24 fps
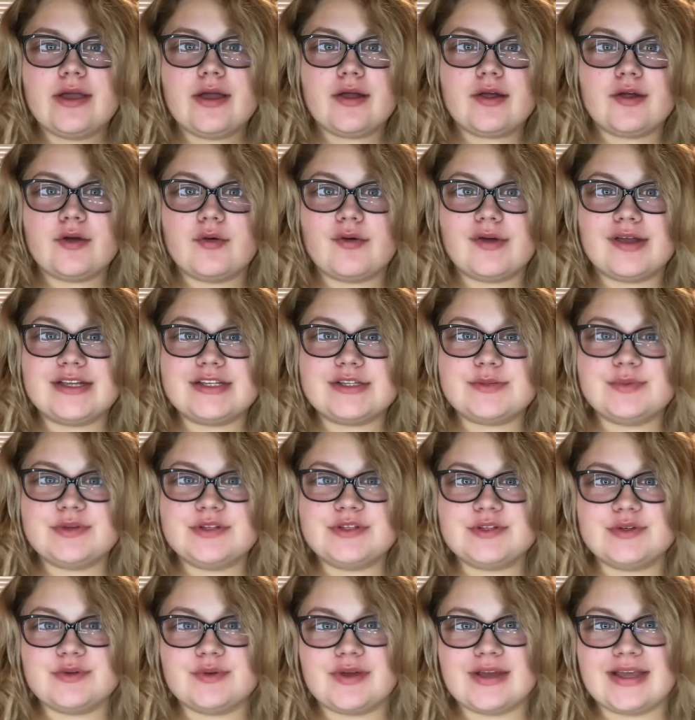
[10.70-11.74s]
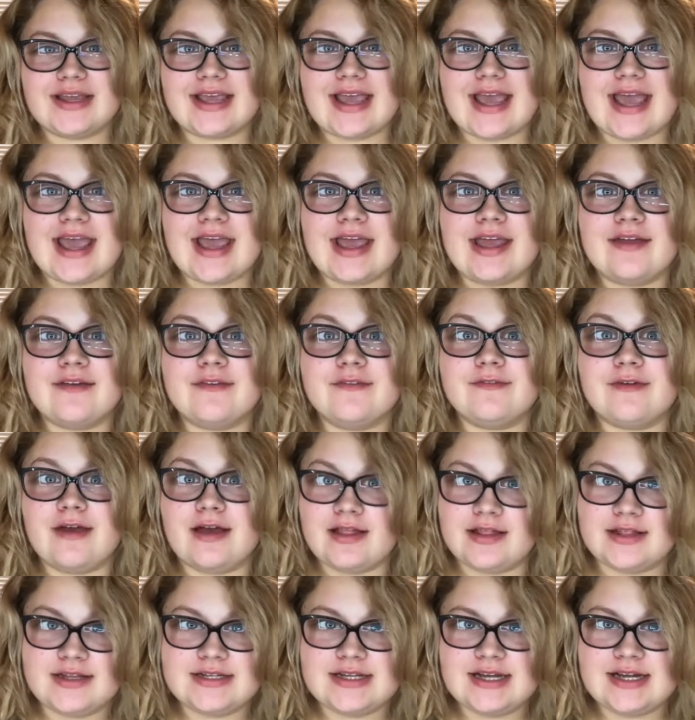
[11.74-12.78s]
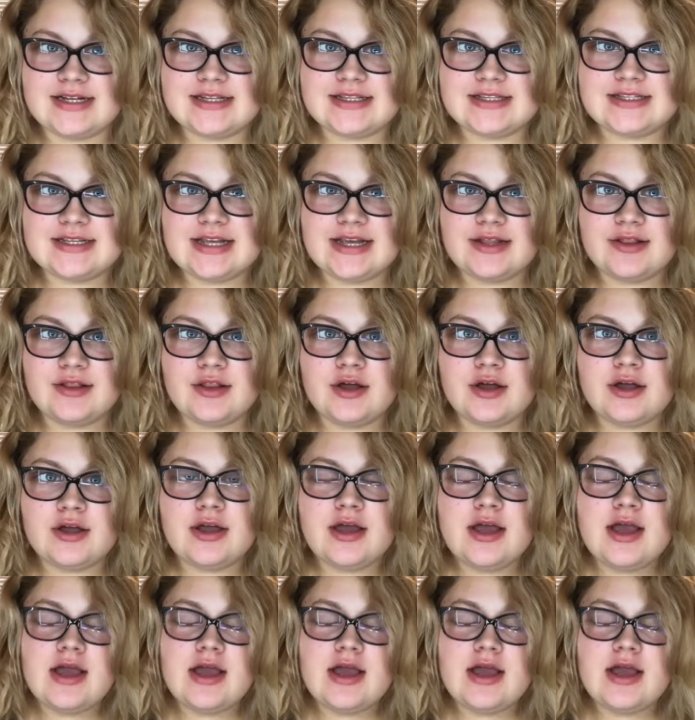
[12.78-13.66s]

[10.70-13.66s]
are going to be doing a Valentine's Day look.